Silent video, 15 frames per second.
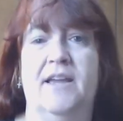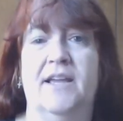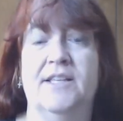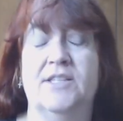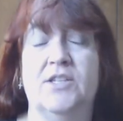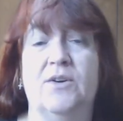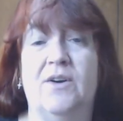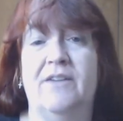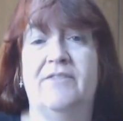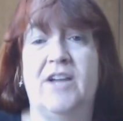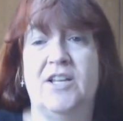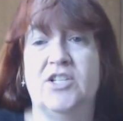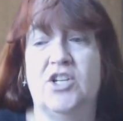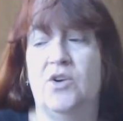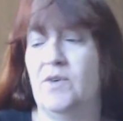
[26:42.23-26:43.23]
and so I've
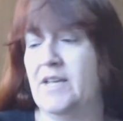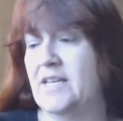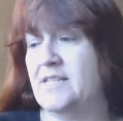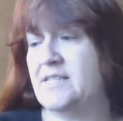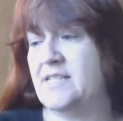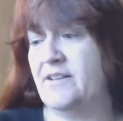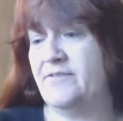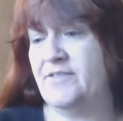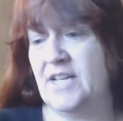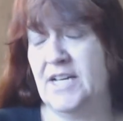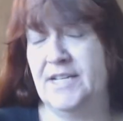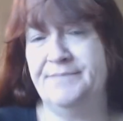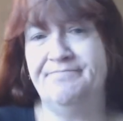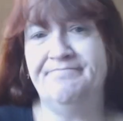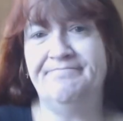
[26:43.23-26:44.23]
got to go and get stuff
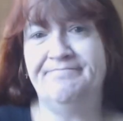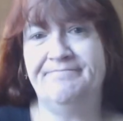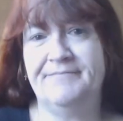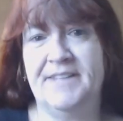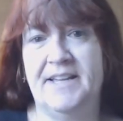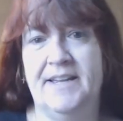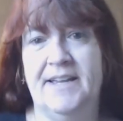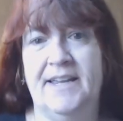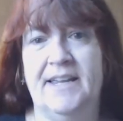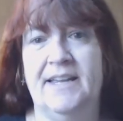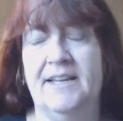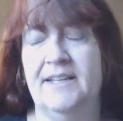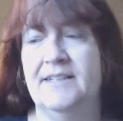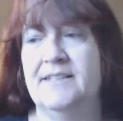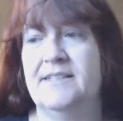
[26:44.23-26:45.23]
done.
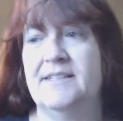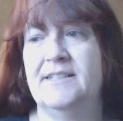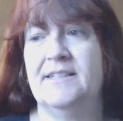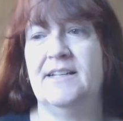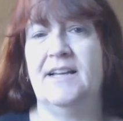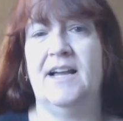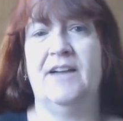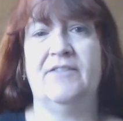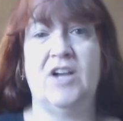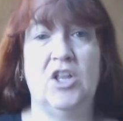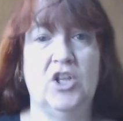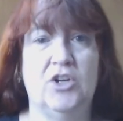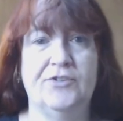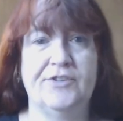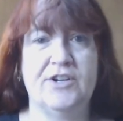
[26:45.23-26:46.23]
And I've
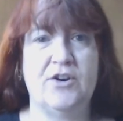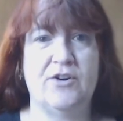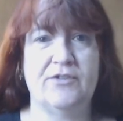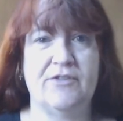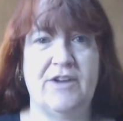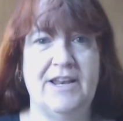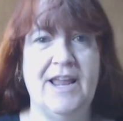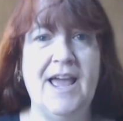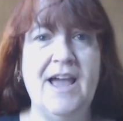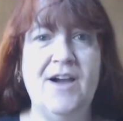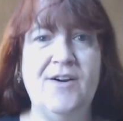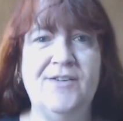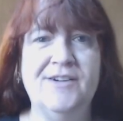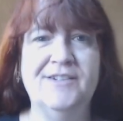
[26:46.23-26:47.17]
got laundry going right now.